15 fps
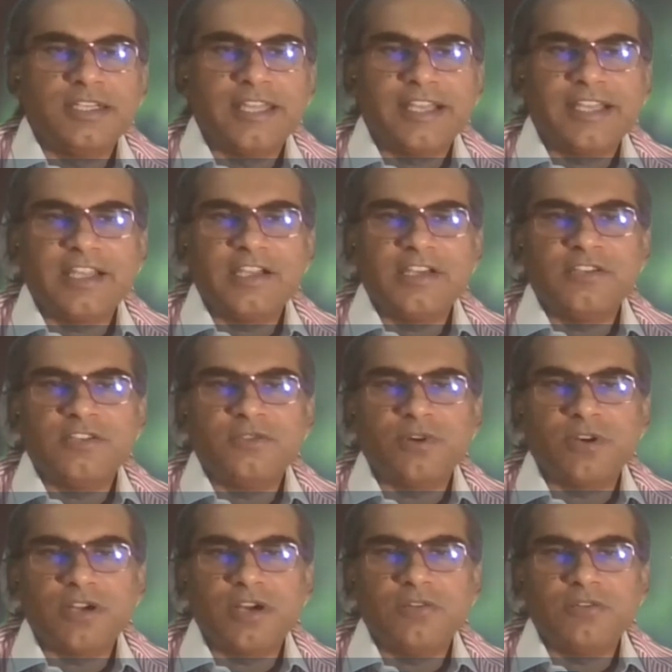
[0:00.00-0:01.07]
taking into
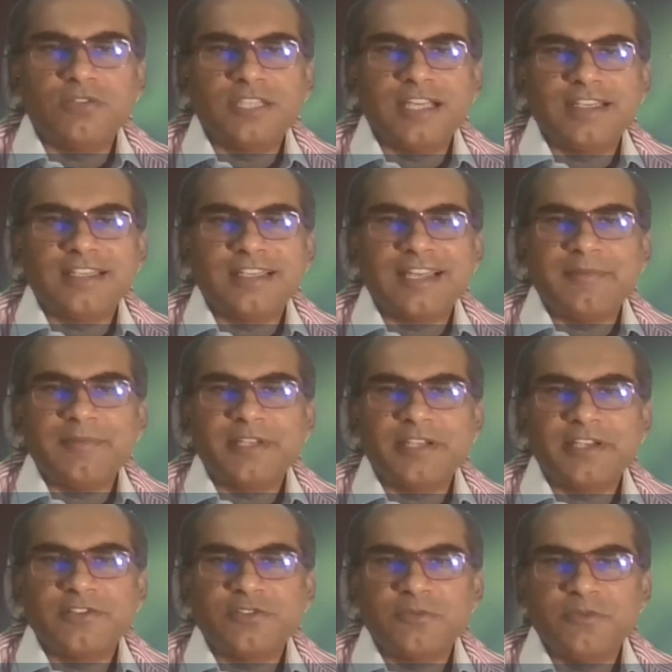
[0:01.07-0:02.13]
account that crimes
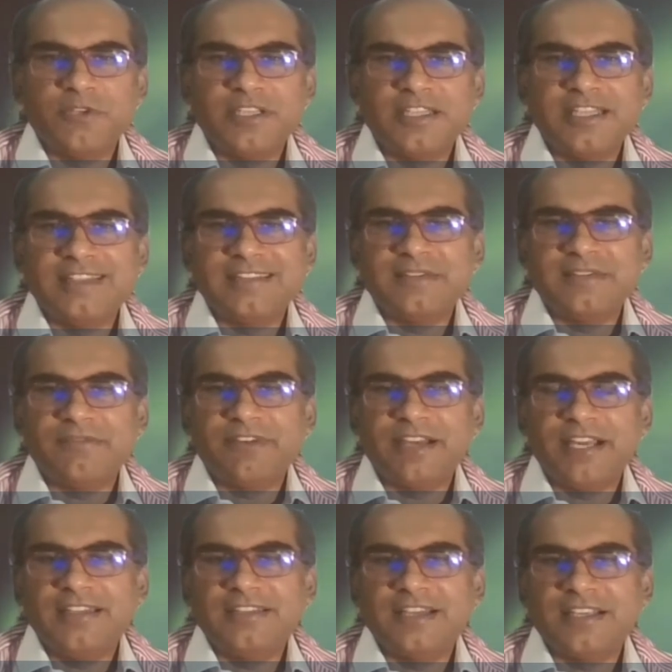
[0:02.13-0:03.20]
against humanity as
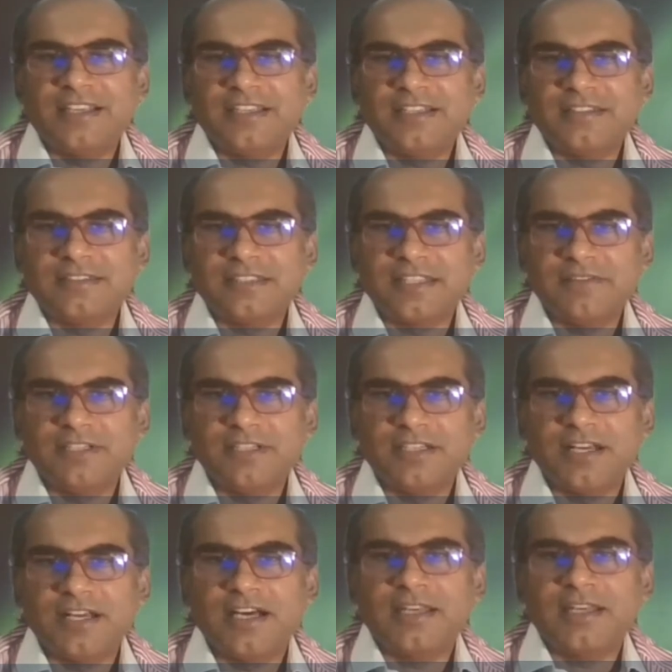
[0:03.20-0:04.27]
defined in the Article 7
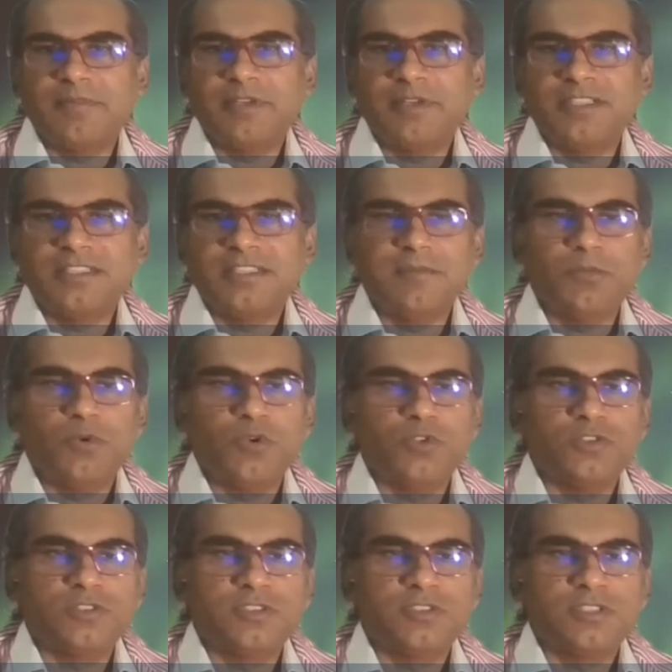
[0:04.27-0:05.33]
are among the
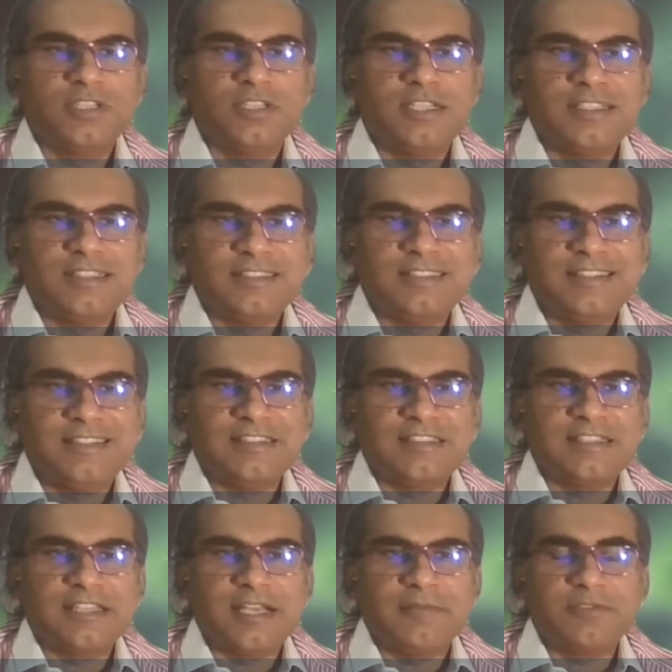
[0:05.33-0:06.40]
most
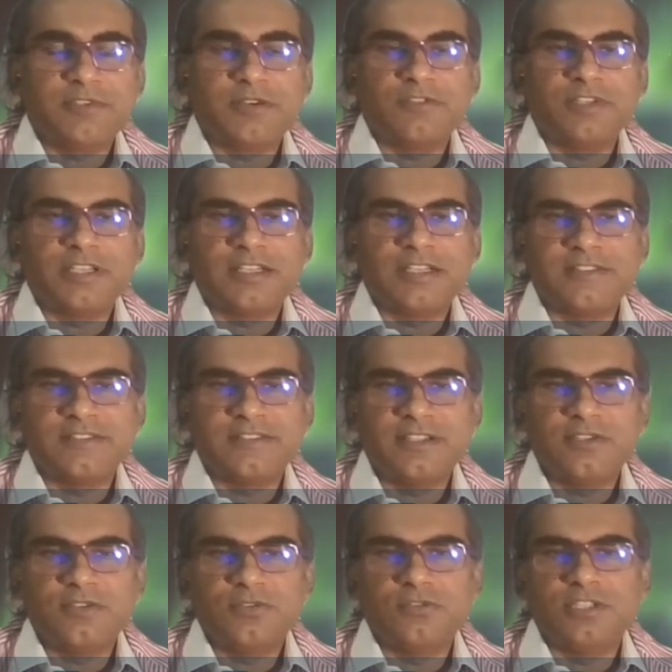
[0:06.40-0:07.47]
serious crimes of the
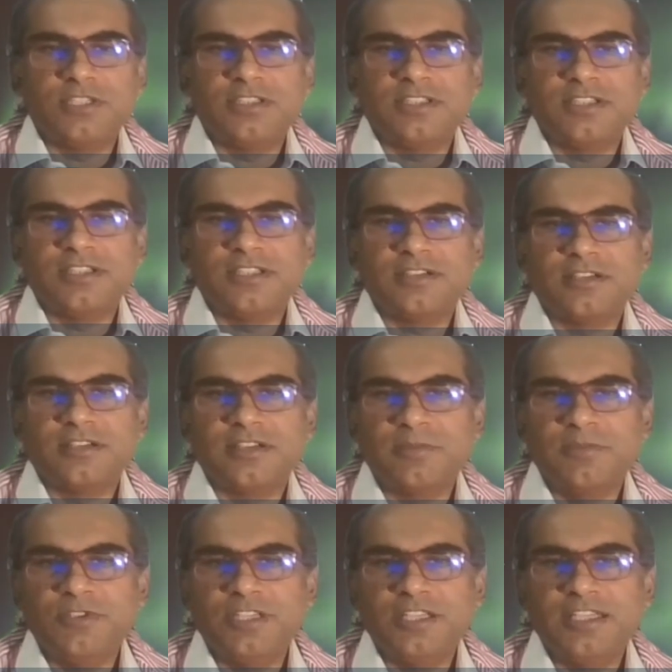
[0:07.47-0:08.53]
concern to the international
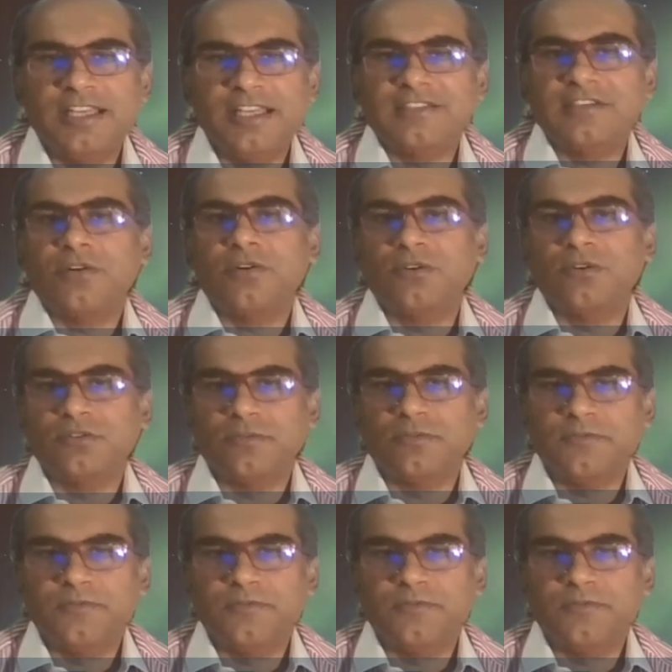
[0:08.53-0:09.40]
community as a whole.